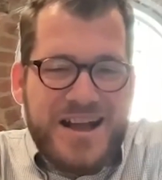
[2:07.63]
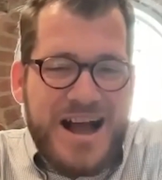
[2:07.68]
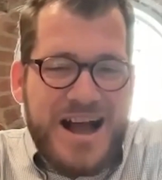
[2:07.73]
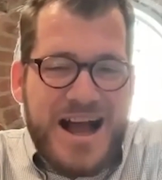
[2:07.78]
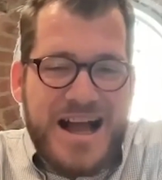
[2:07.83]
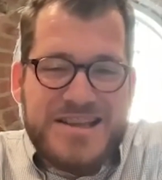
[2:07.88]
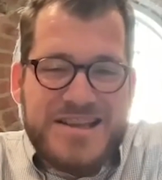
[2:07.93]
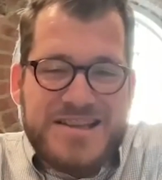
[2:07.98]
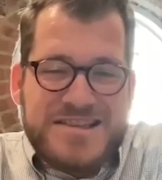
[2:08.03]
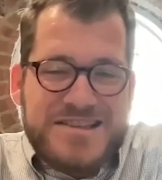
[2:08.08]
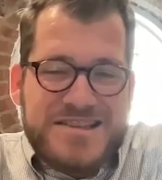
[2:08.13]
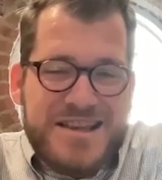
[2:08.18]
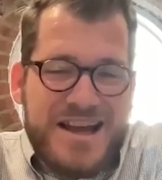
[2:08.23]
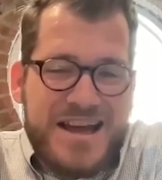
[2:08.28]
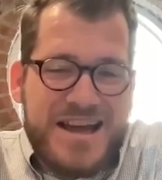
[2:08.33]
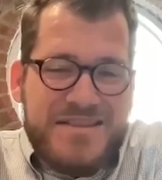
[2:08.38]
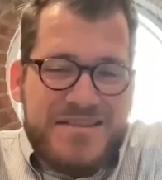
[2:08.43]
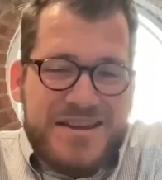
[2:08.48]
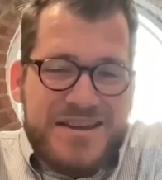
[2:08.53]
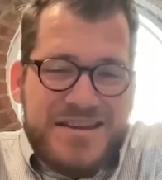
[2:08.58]
I
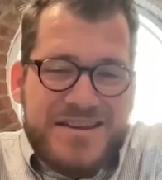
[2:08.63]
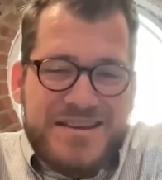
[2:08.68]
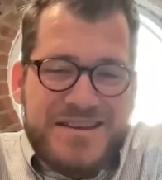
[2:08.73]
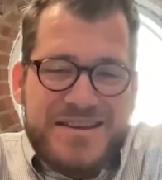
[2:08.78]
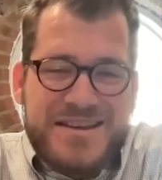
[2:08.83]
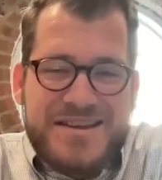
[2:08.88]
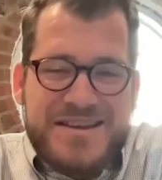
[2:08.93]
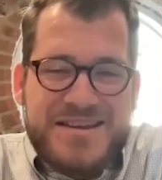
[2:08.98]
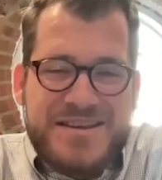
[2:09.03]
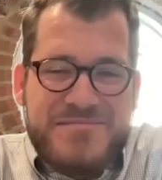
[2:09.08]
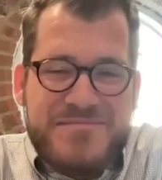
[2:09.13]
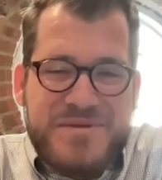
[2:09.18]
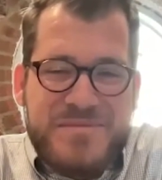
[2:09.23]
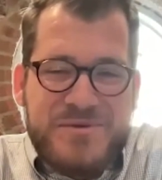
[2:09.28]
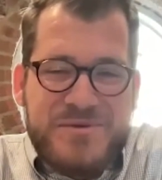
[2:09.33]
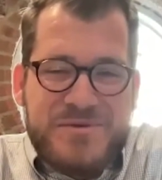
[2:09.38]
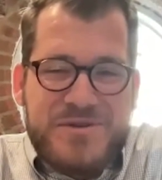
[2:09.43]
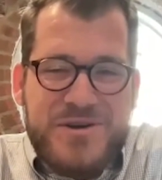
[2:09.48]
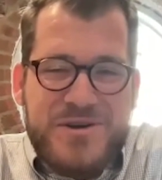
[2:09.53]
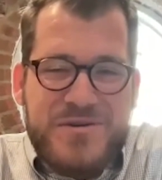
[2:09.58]
think if
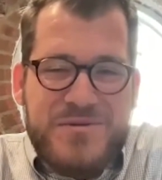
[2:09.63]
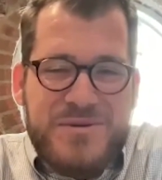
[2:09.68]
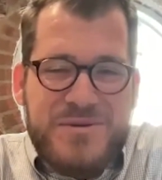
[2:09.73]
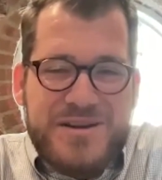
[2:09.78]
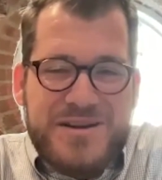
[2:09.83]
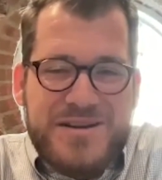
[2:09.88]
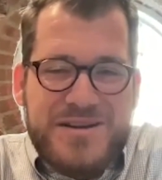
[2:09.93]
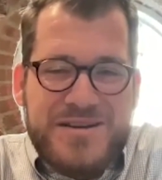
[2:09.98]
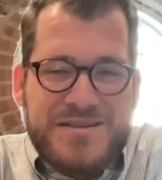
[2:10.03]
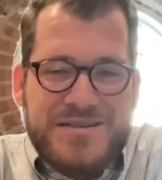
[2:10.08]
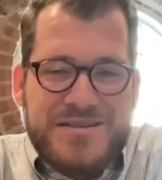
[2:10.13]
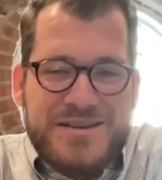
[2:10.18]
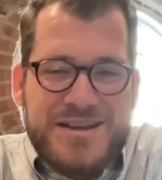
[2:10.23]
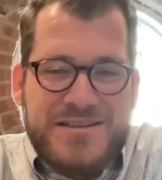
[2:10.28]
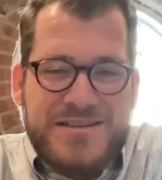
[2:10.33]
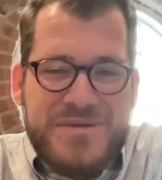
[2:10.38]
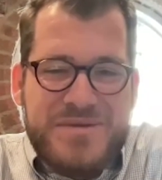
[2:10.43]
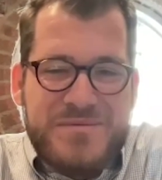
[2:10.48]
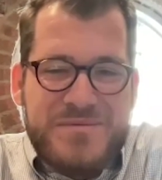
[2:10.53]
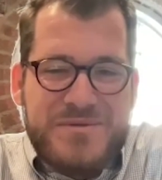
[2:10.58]
people don't want
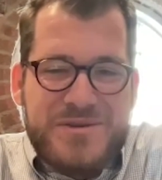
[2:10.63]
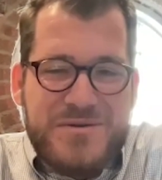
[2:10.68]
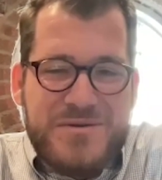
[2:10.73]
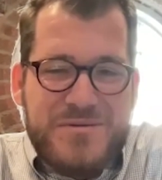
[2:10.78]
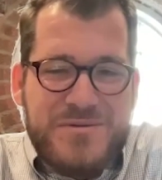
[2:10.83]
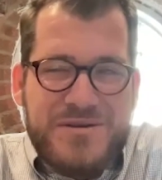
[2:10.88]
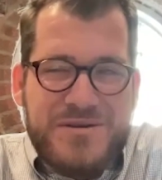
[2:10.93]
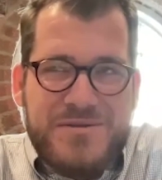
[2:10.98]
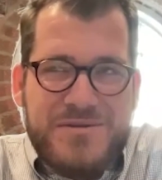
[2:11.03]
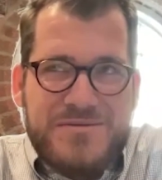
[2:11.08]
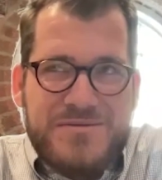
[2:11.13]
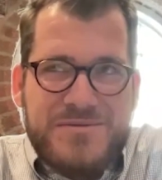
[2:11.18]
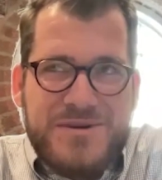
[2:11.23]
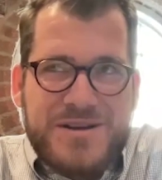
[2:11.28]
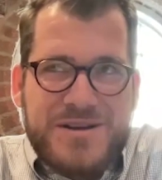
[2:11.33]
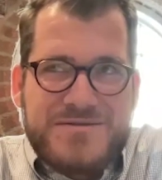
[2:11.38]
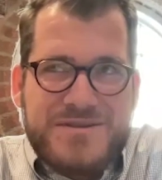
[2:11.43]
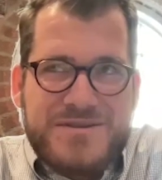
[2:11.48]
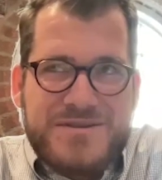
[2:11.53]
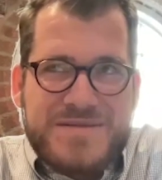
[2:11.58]
to
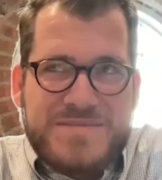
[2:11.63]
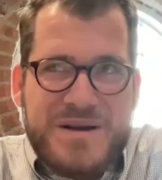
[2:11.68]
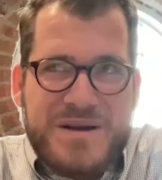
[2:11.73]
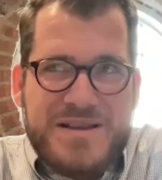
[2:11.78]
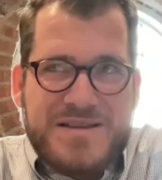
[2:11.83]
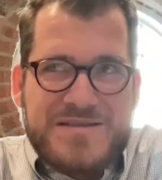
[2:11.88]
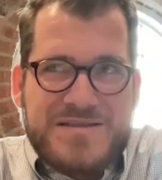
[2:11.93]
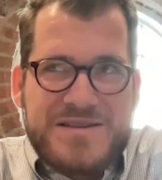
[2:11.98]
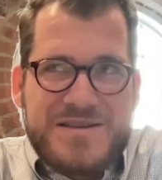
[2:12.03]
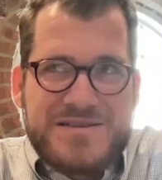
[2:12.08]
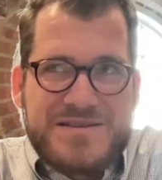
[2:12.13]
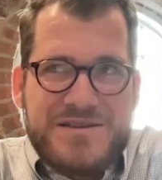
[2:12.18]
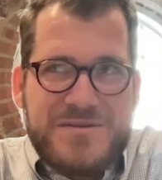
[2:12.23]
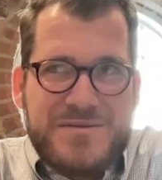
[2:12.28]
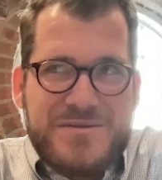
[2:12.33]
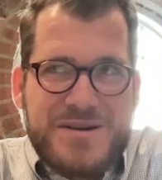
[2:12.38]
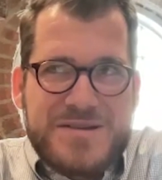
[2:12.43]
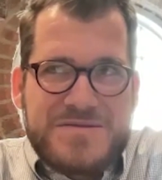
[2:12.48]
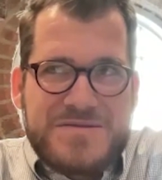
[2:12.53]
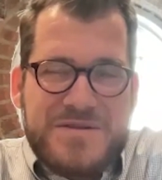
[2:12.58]
watch cross politic,
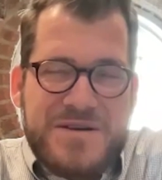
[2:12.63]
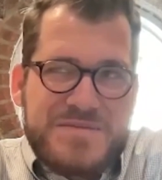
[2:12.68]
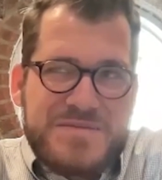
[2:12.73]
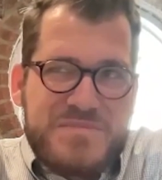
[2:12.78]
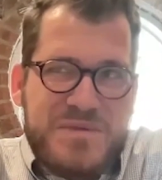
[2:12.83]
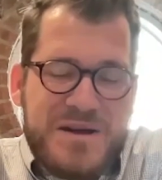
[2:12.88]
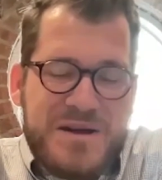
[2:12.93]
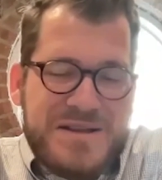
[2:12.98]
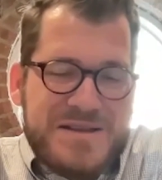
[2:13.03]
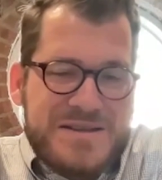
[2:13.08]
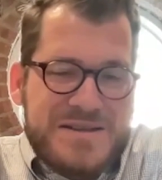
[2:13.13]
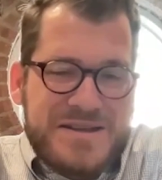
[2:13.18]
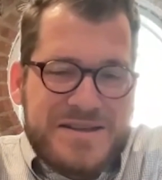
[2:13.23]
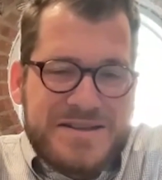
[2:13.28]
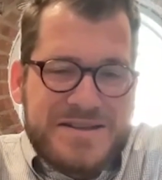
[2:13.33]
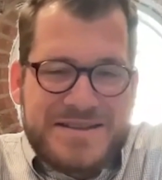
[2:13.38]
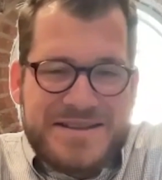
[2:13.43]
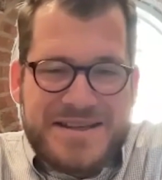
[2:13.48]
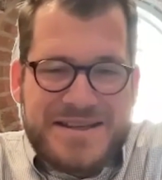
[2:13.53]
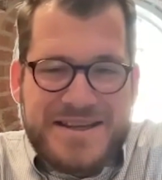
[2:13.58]
don't watch cross politic.
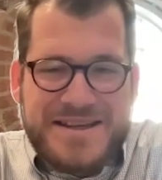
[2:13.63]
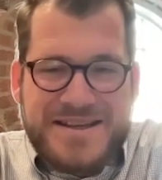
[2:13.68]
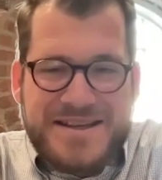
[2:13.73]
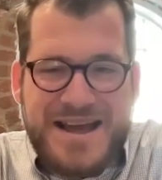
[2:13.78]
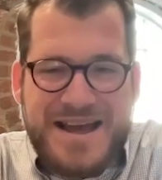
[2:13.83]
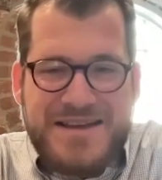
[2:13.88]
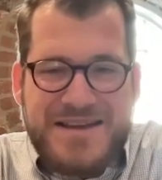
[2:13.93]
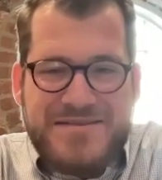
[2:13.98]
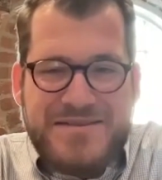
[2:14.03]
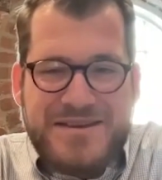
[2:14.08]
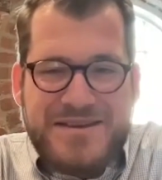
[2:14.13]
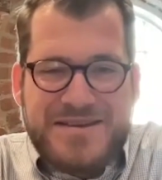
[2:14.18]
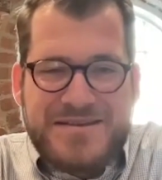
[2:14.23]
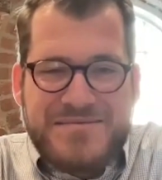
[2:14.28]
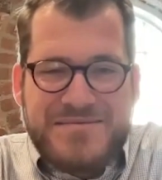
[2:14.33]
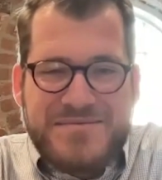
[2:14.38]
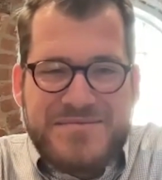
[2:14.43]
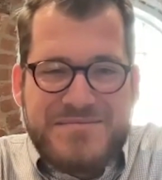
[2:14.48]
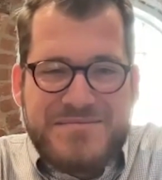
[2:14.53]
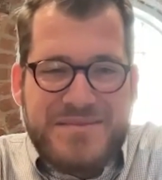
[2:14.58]
I
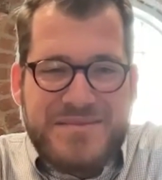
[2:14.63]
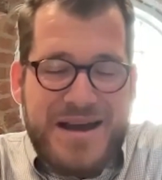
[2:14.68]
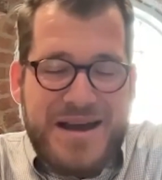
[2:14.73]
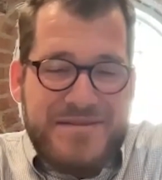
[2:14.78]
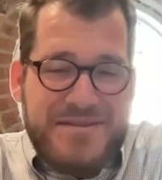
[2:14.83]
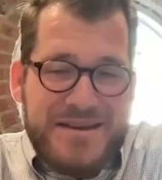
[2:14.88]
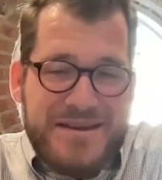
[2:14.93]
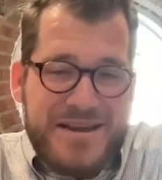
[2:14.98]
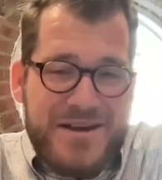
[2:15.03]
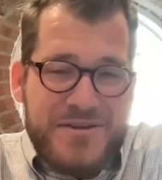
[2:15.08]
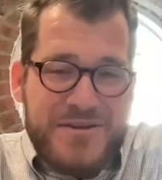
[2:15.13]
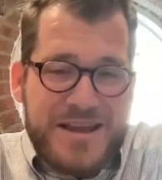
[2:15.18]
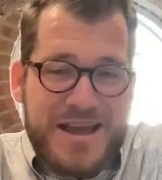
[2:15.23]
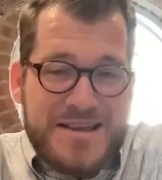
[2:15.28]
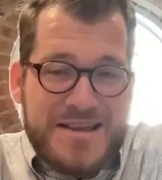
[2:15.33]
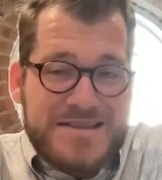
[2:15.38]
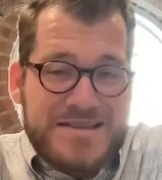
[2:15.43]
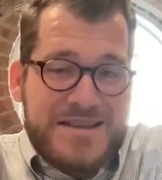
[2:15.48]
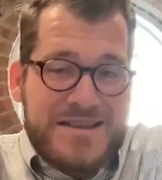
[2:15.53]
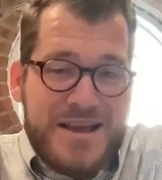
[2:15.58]
think all the
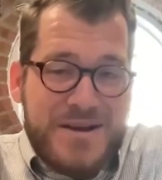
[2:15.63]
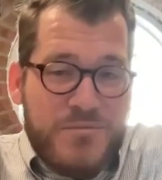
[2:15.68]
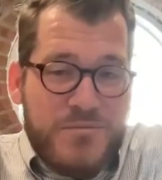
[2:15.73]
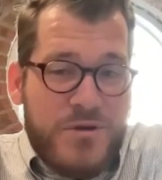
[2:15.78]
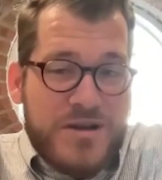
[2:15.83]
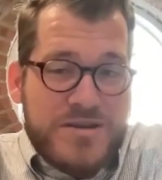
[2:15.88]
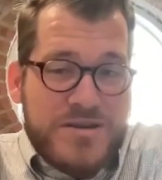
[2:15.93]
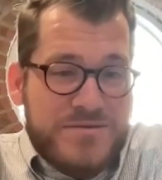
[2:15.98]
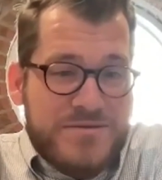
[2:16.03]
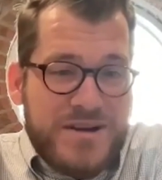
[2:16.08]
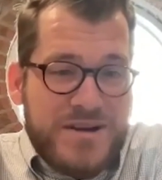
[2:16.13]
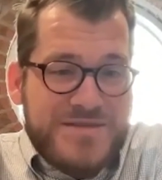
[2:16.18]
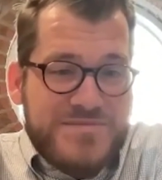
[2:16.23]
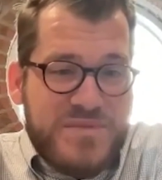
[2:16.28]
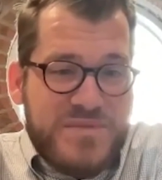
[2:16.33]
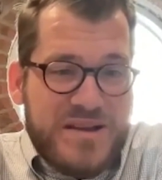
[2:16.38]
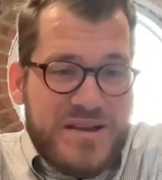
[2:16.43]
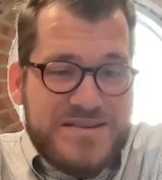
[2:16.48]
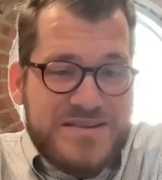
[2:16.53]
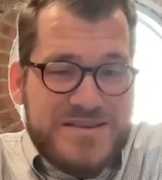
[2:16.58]
guys like watching cross
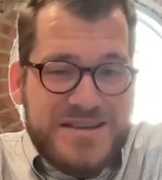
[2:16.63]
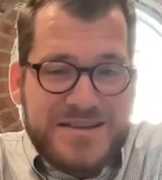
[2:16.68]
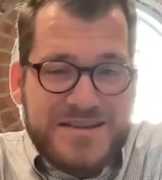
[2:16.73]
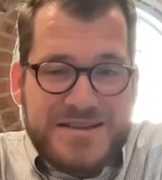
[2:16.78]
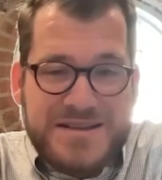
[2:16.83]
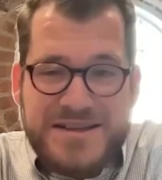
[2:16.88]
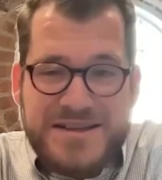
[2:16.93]
politic.